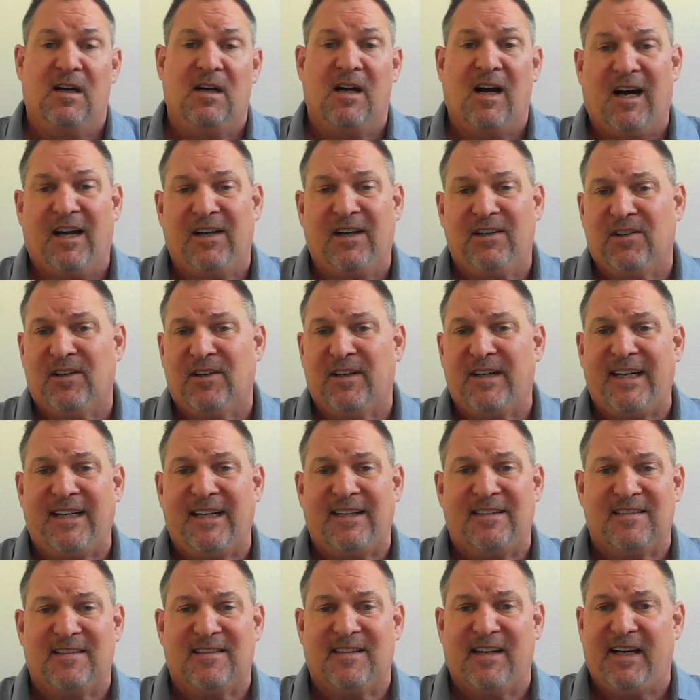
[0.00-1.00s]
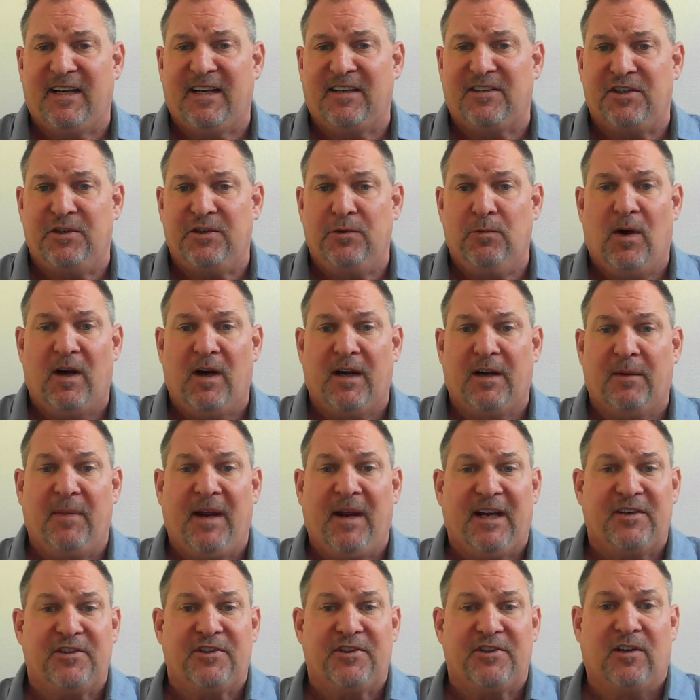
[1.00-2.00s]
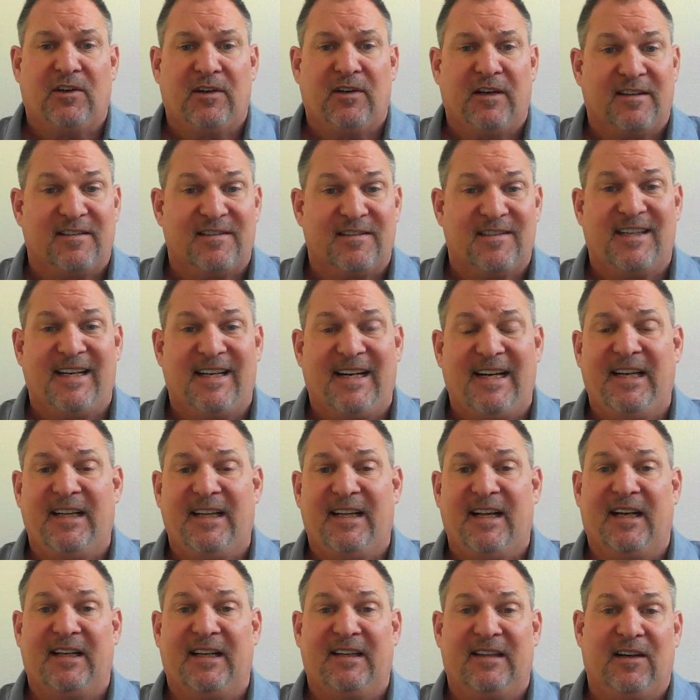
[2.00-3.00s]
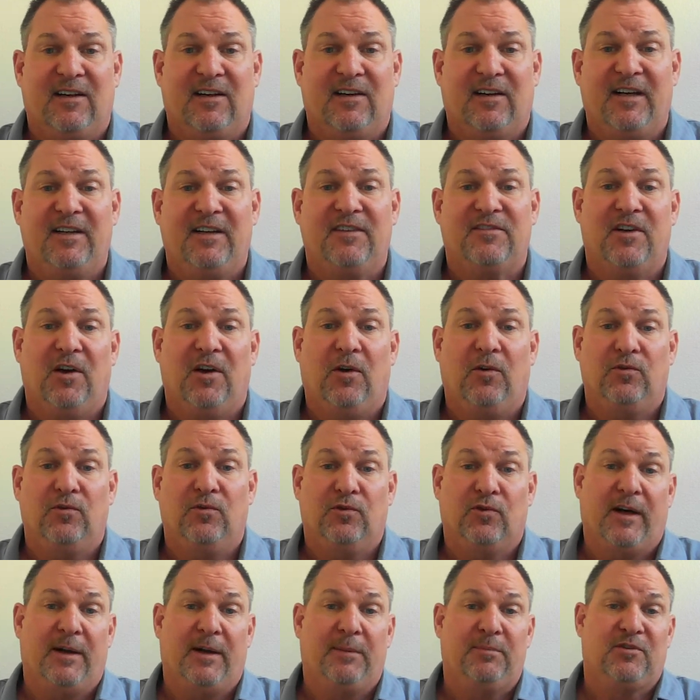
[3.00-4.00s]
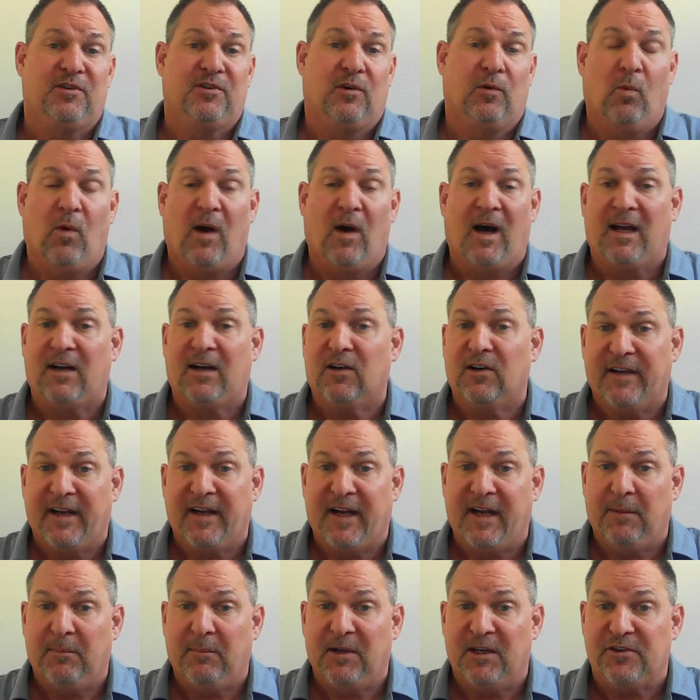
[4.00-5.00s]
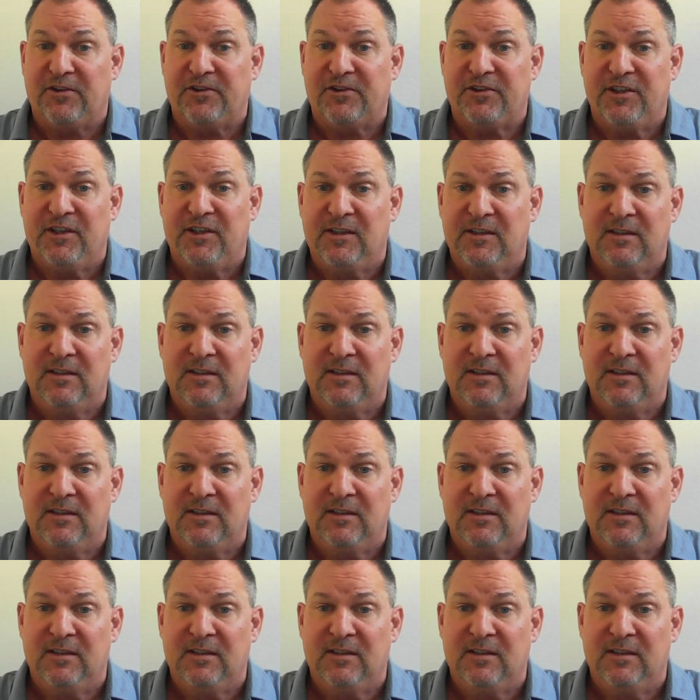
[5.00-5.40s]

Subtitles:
Underneath sinks, you want to make sure to see that there is no drips or water damage.